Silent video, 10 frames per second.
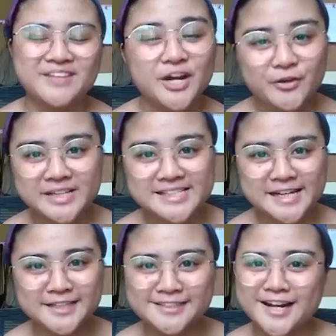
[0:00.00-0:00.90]
Are you
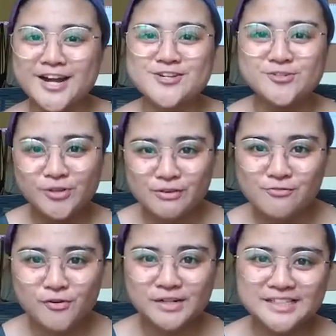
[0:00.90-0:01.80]
excited? Are you looking
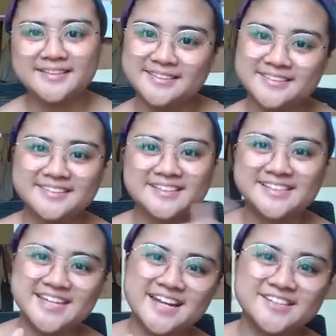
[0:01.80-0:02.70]
forward?
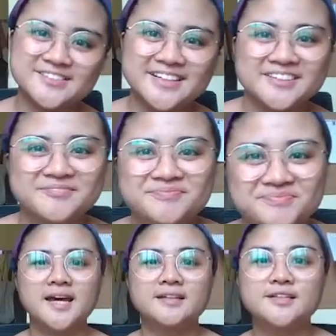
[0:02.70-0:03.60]
Let's get into it.
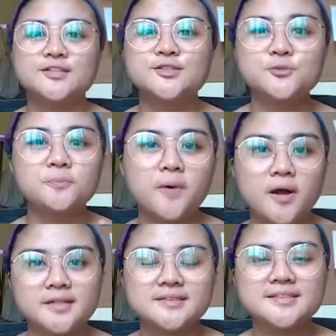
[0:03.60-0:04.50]
There's two
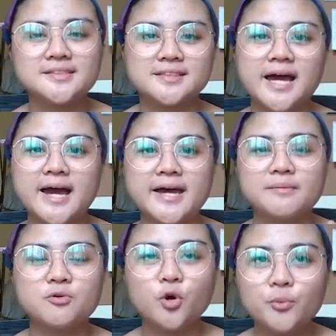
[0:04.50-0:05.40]
parts that I
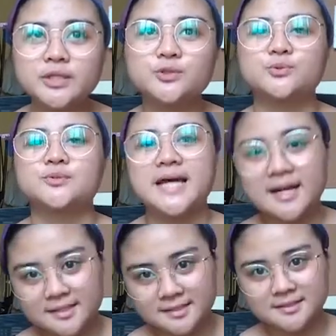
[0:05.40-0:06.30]
am going to
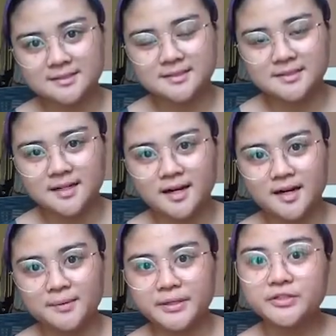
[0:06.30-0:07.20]
tackle
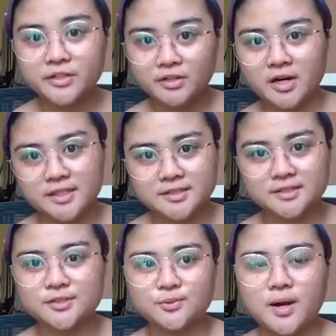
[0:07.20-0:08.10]
in
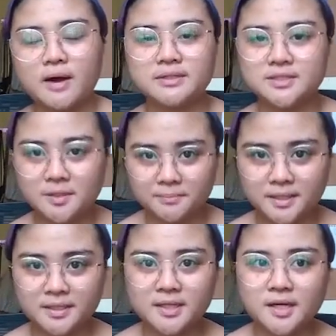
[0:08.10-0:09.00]
regards to our
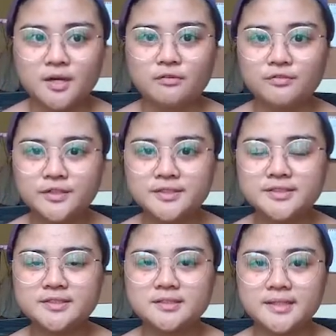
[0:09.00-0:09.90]
topic.
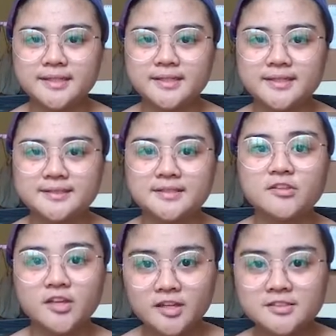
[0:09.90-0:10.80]
First is the
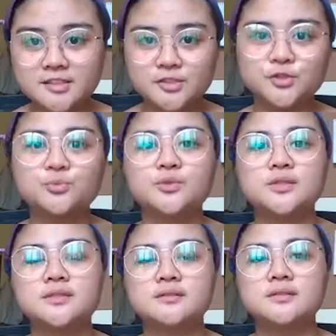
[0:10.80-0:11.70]
things that you would
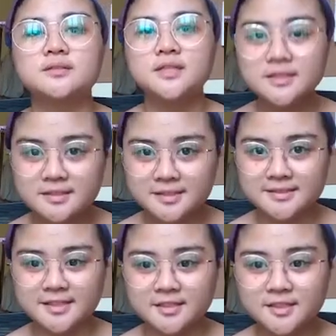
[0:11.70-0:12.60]
need to
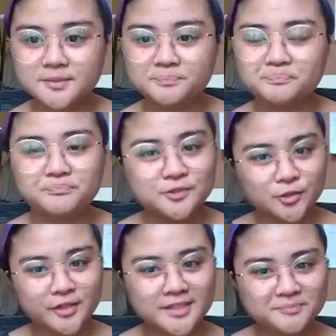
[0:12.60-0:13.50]
consider.
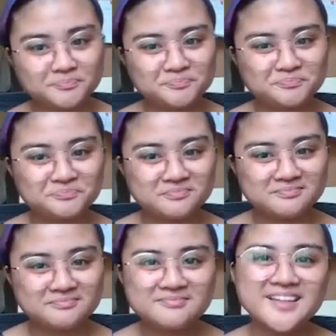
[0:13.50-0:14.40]
Sorry,
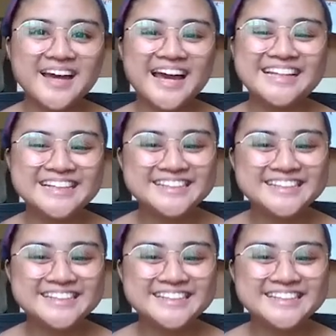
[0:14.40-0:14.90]
and then